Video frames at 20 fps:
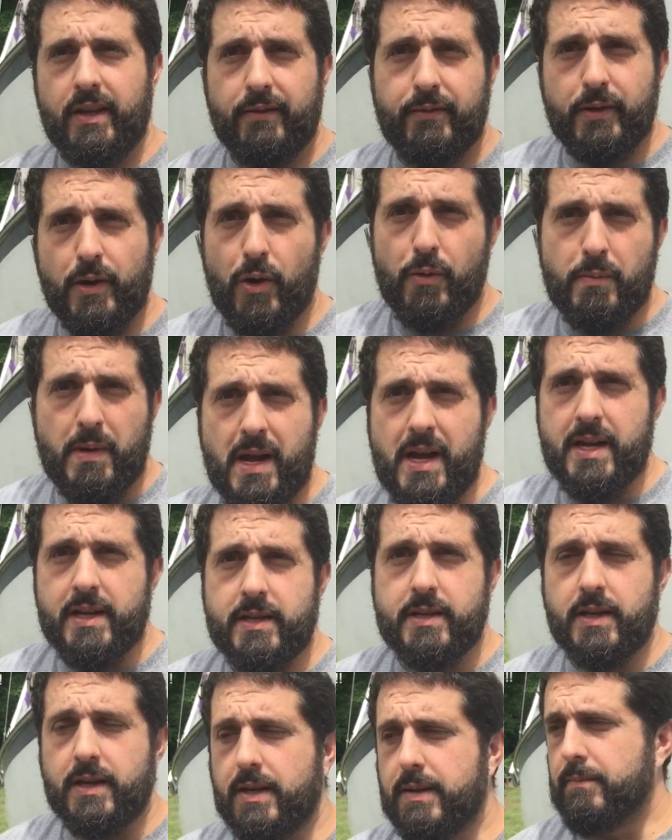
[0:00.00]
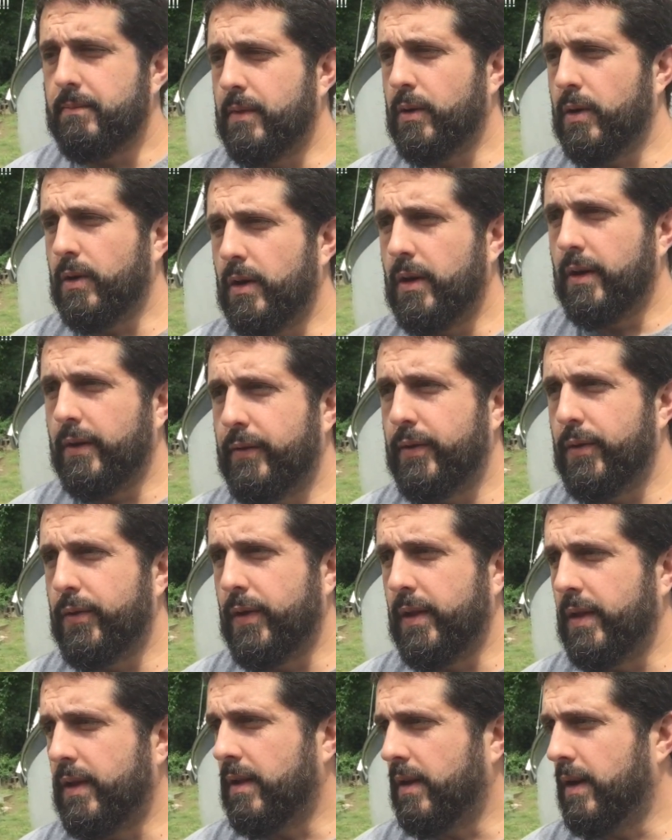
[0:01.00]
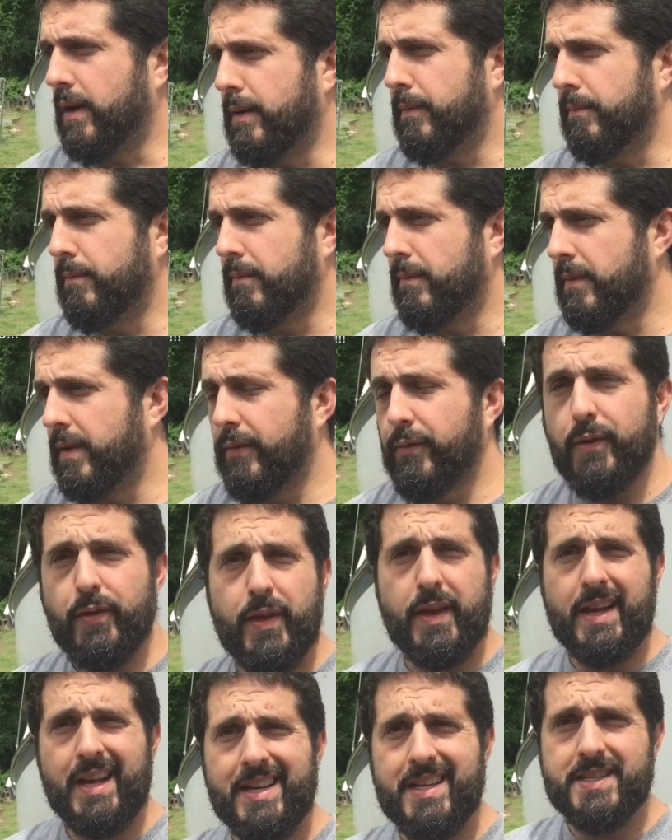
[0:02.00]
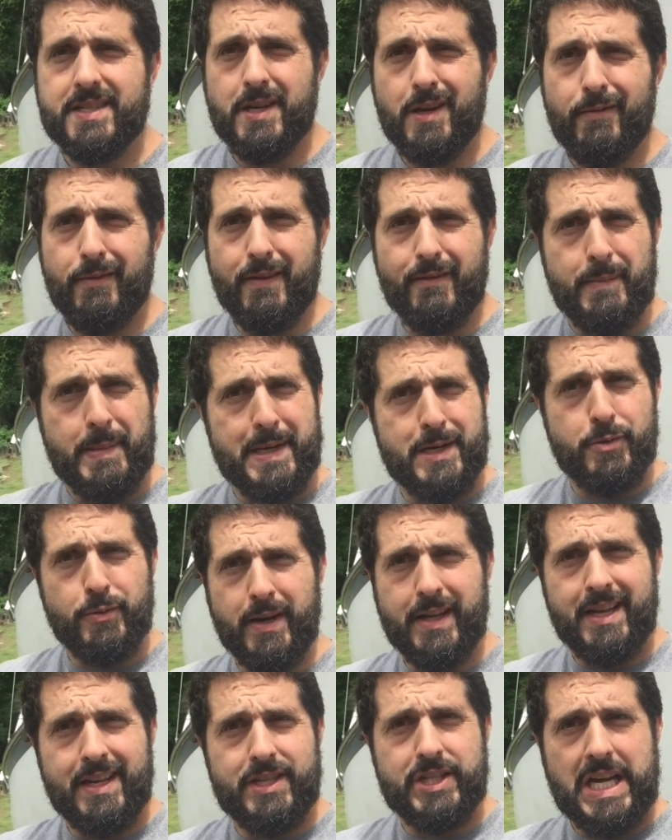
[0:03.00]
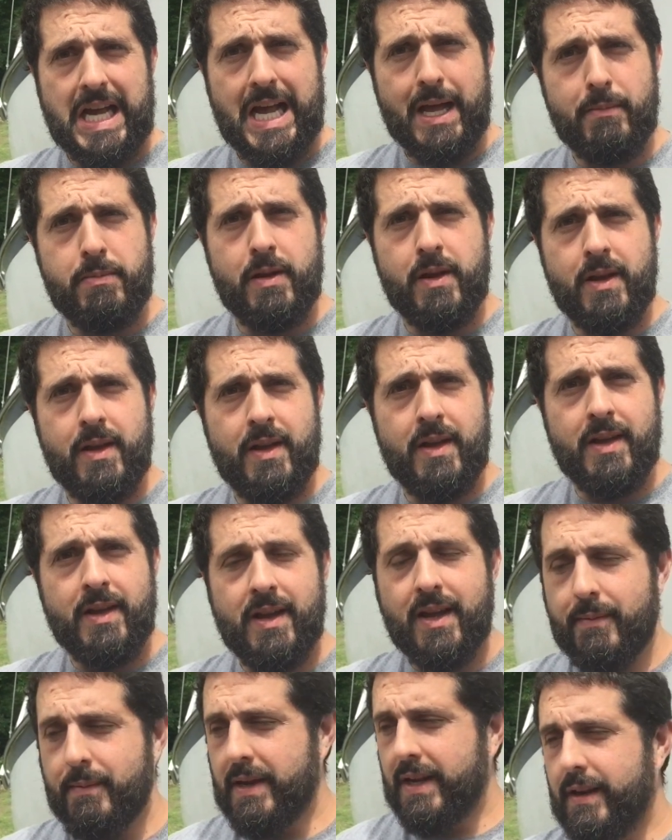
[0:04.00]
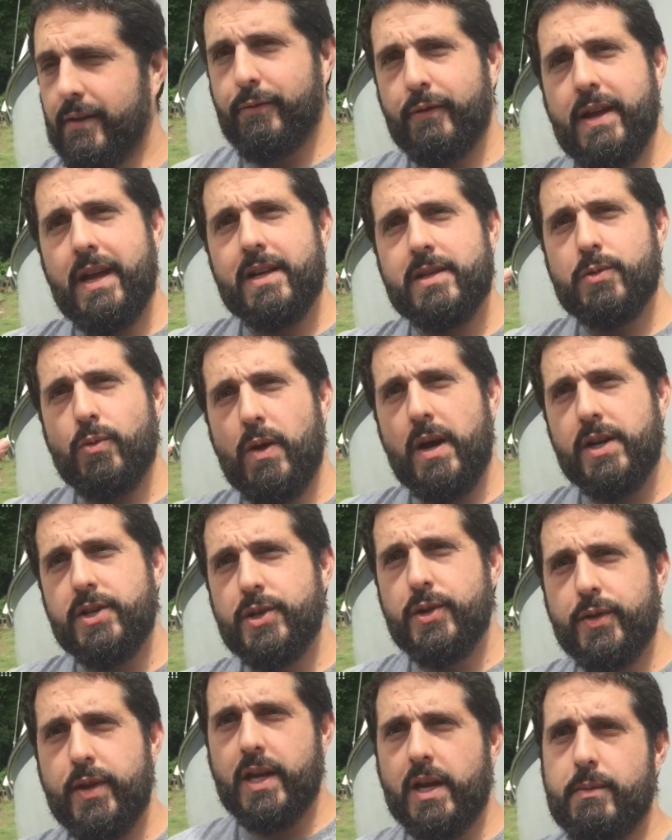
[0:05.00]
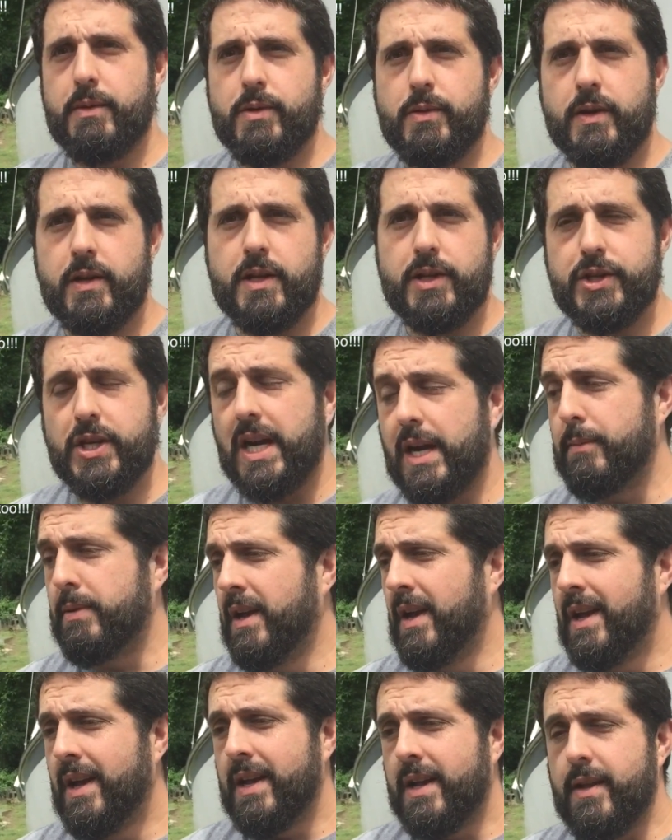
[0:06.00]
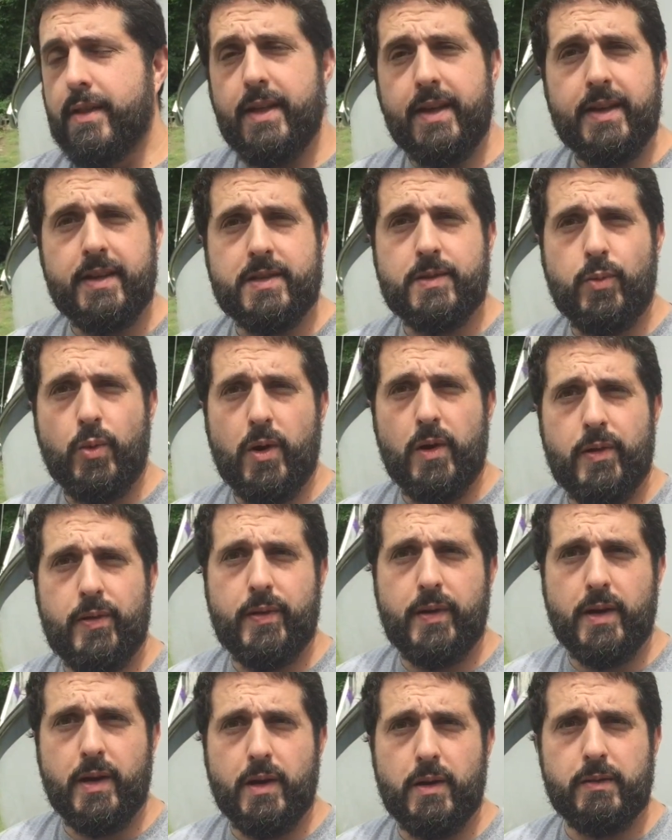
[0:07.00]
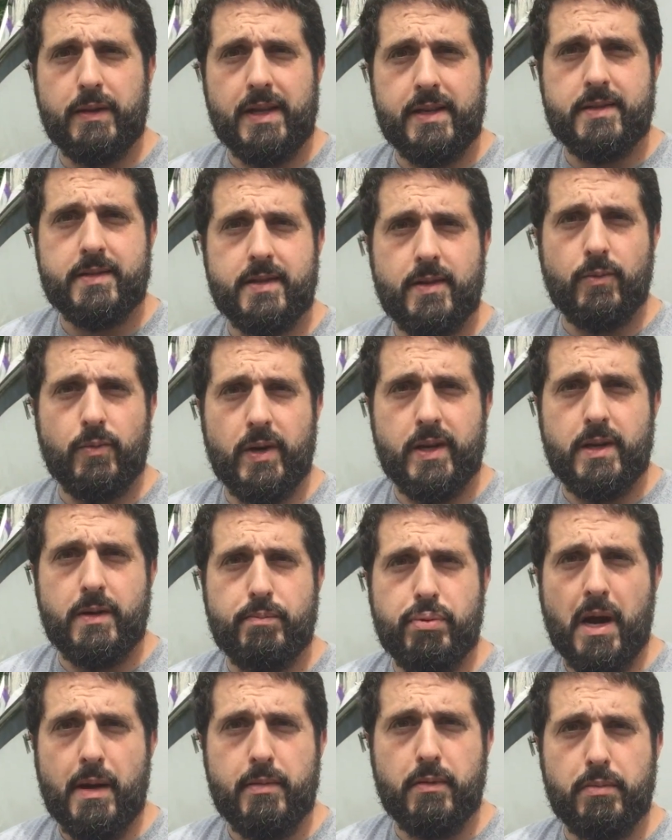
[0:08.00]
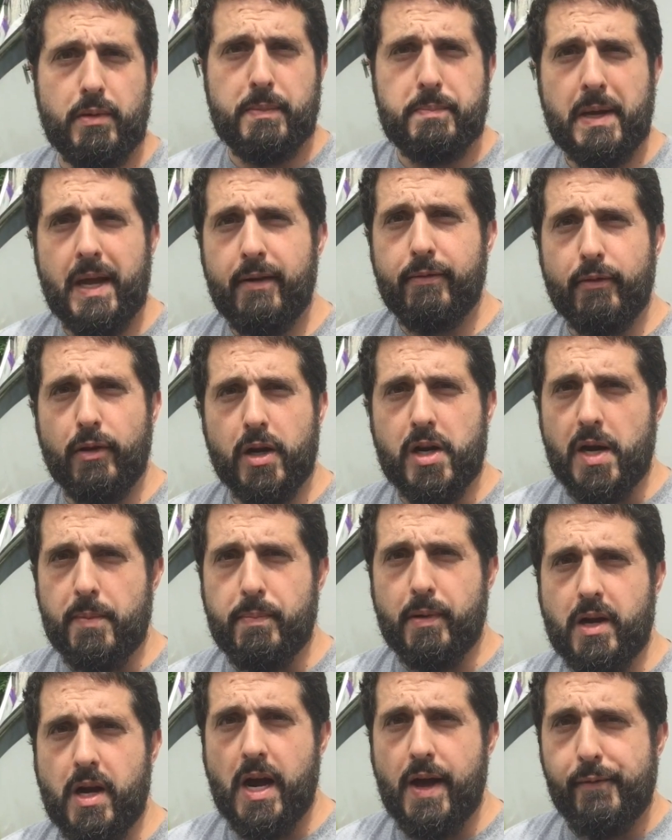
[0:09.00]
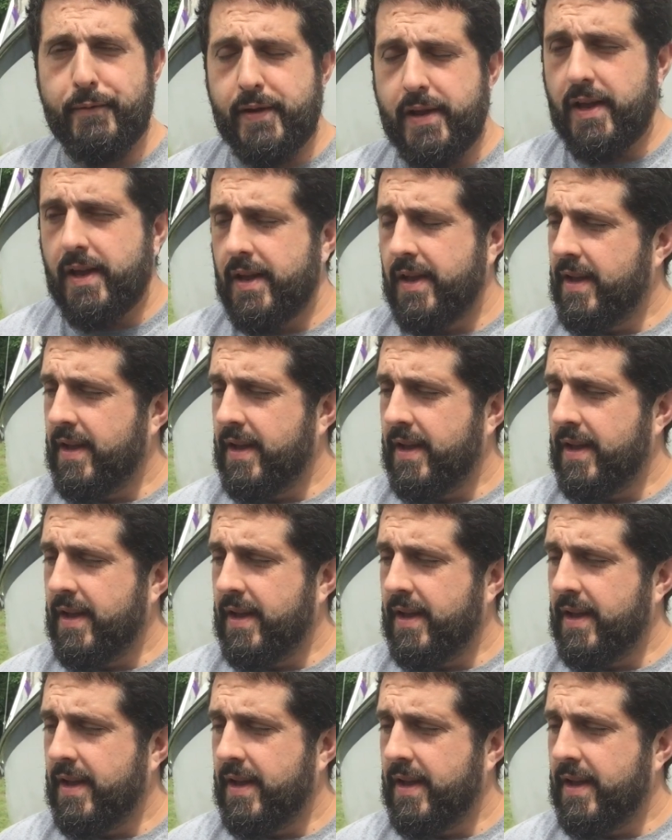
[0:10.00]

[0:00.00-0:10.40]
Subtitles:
you don't mind, or if you think I deserve it. Am I doing a good job? I mean, if you guys are watching, you think I'm doing a good job, you think it's worth, you know, less than what you probably pay for a cup of coffee,